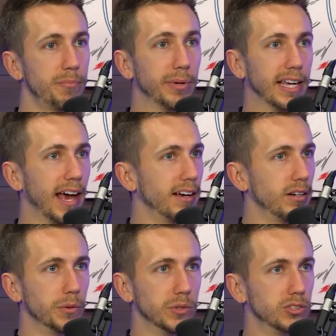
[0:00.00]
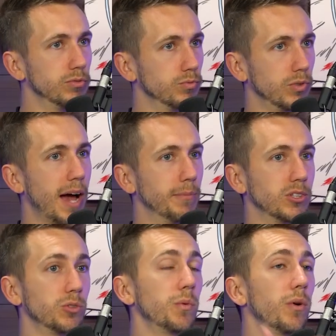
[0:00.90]
But yeah, it was rammed
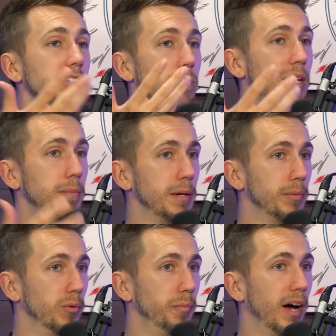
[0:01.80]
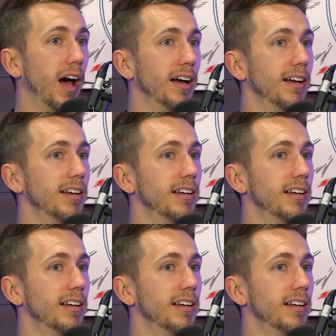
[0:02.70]
because we wanted to meet people, but